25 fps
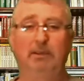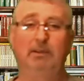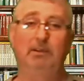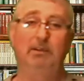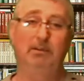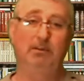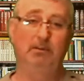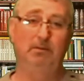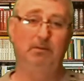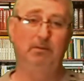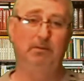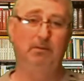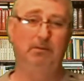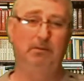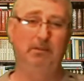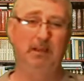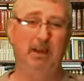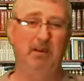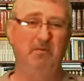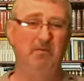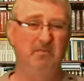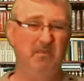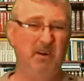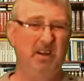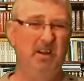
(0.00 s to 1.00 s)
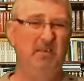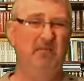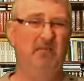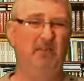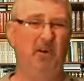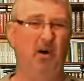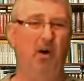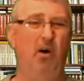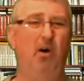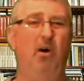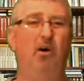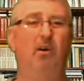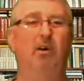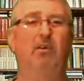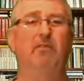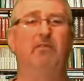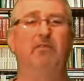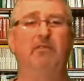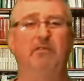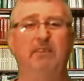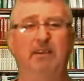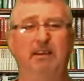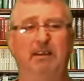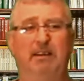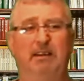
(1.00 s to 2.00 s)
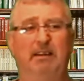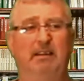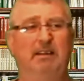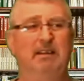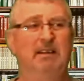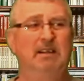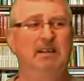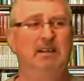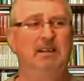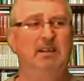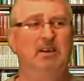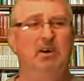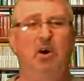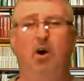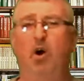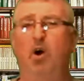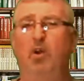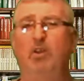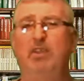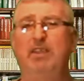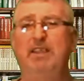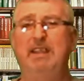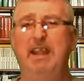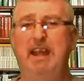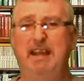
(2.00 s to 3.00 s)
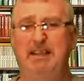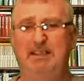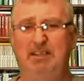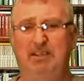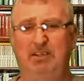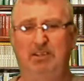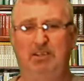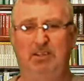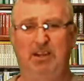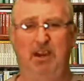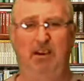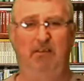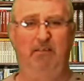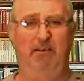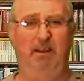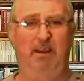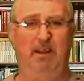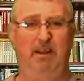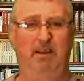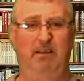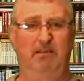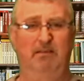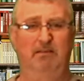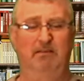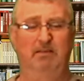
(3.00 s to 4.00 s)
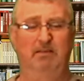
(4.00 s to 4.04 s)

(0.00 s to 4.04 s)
to get rid of all of the unnecessary